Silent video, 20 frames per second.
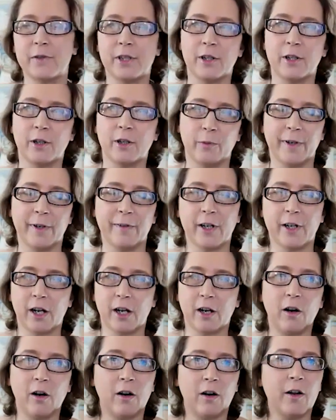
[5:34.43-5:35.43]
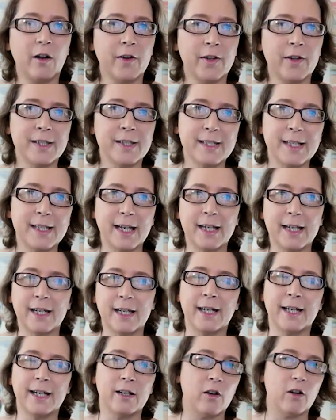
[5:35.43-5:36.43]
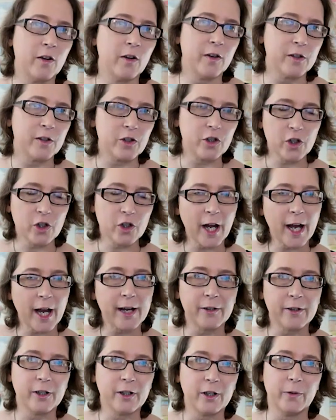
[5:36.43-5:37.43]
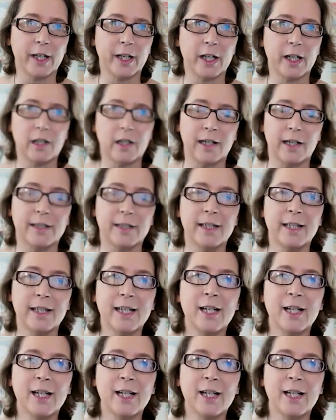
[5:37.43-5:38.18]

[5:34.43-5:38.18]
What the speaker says: You know, we've got all this data and all this chatter going on,